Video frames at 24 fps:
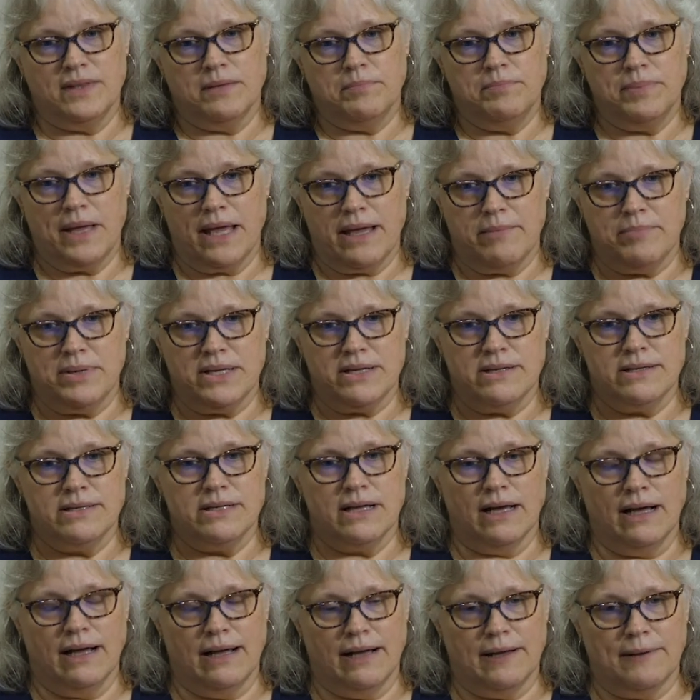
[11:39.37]
baby
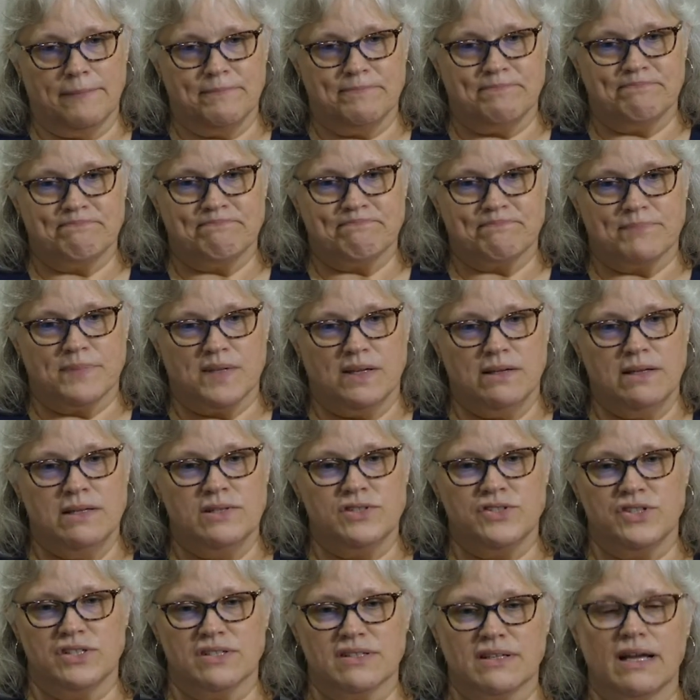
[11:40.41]
is
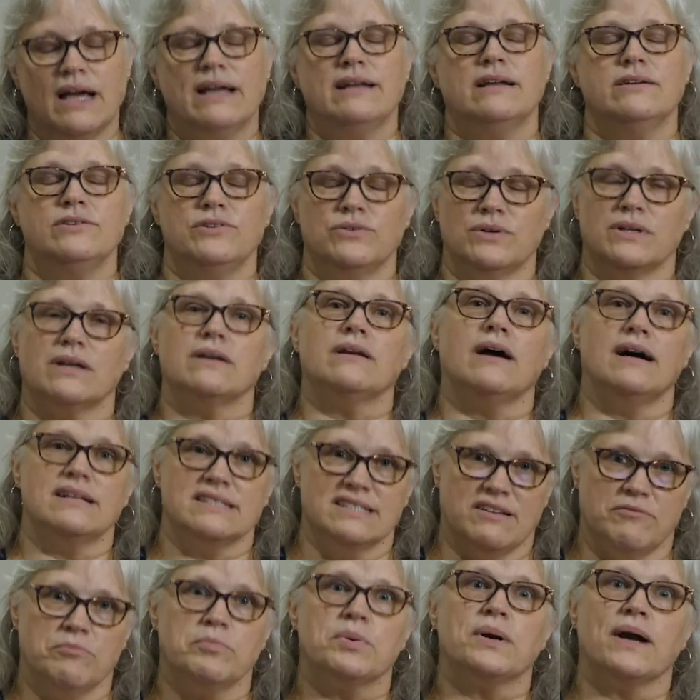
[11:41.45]
just kind of doing
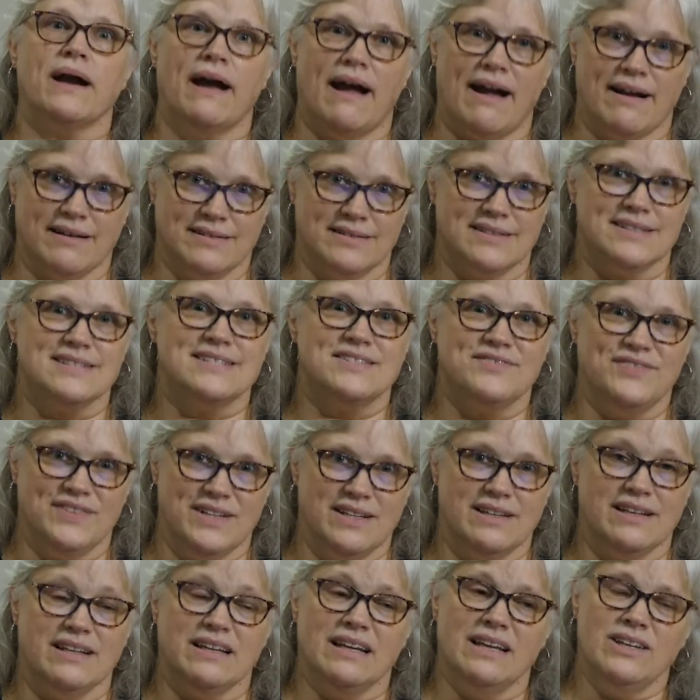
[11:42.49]
lots of practice
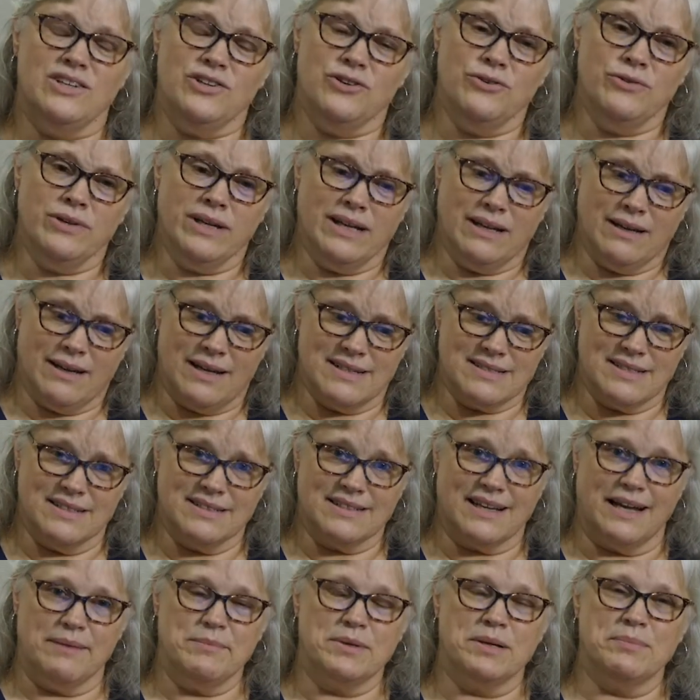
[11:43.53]
feeding, and you get lots of
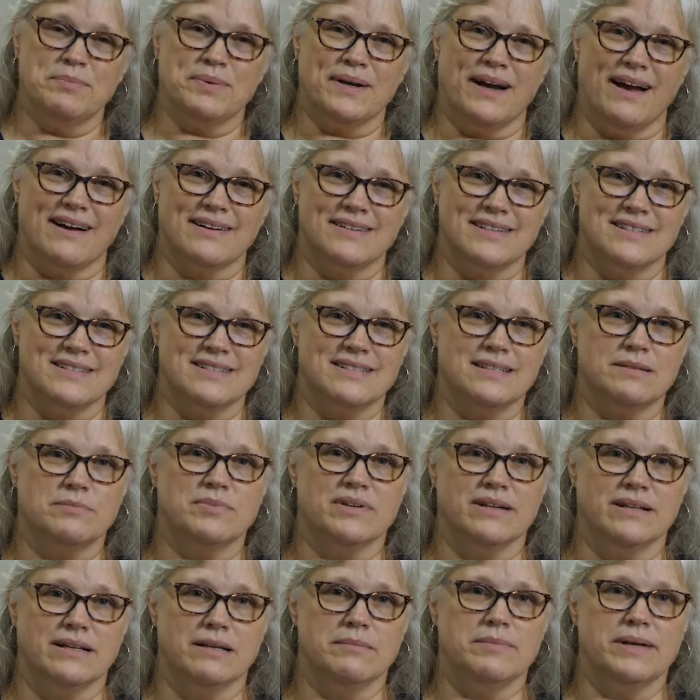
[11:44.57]
time to practice to
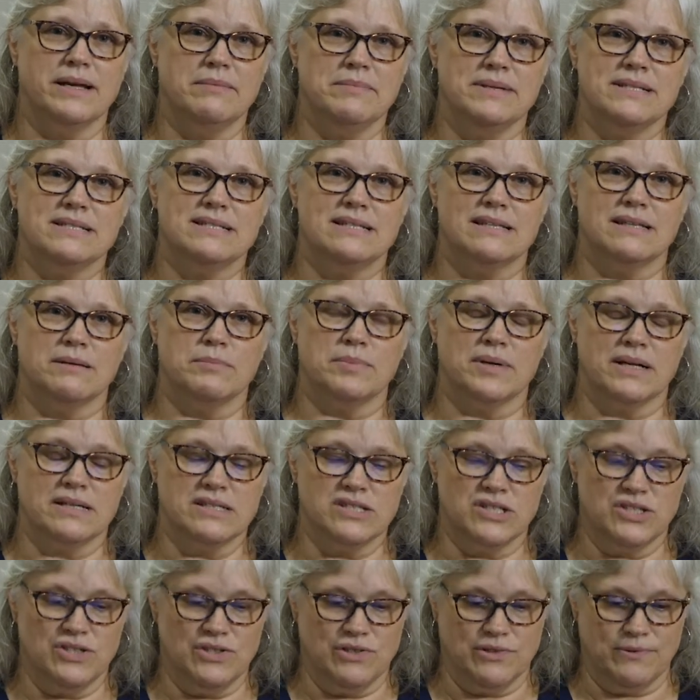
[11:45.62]
bring the baby to the
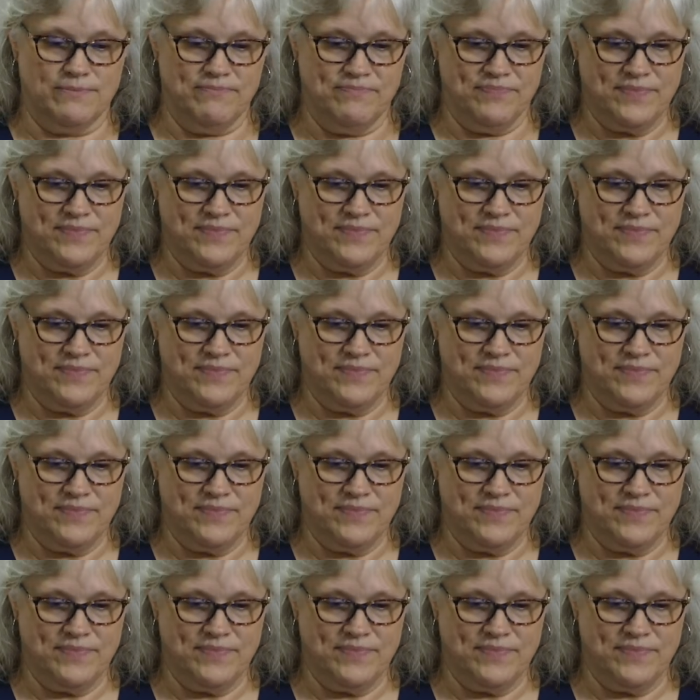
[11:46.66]
breast too.